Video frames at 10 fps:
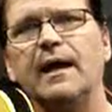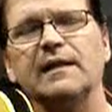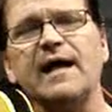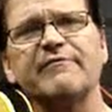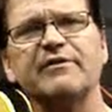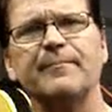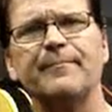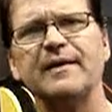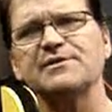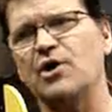A lot of it
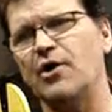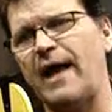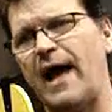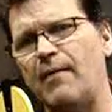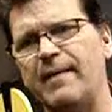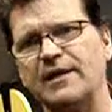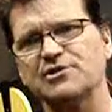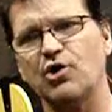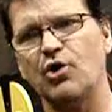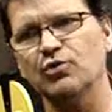depends on how
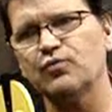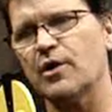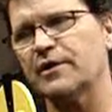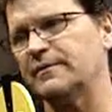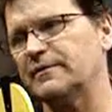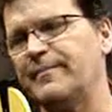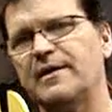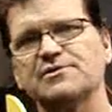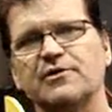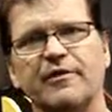bad it's cold worked. It
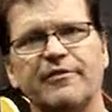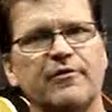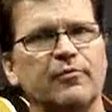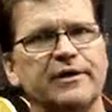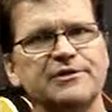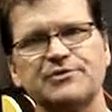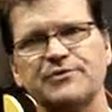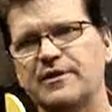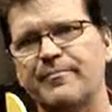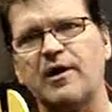depends on the thermal
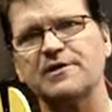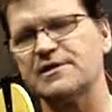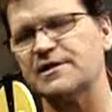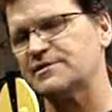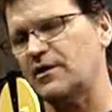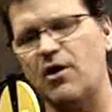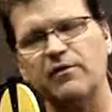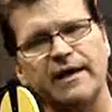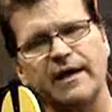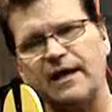history, the processing,
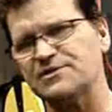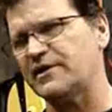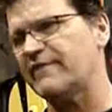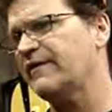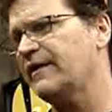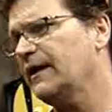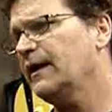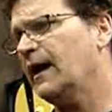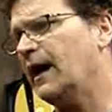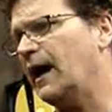all that kind of stuff.
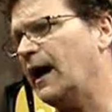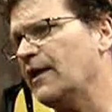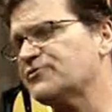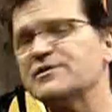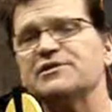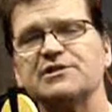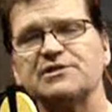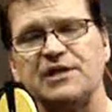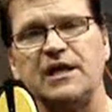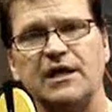
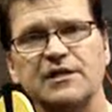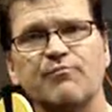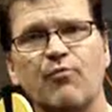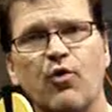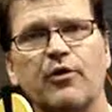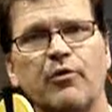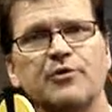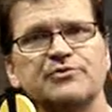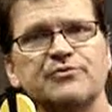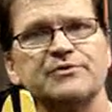316 is more corrosion